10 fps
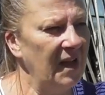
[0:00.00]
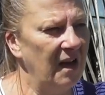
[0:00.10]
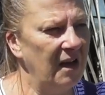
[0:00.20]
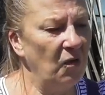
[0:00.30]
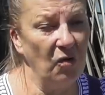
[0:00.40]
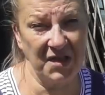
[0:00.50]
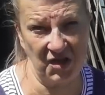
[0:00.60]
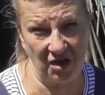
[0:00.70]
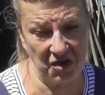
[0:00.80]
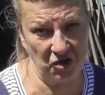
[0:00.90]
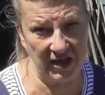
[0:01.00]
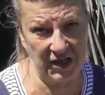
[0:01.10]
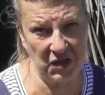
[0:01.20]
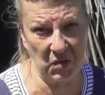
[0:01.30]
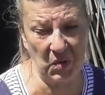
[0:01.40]
uh, or start to dry
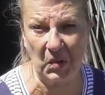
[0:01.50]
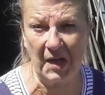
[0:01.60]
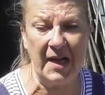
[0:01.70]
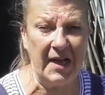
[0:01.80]
at all,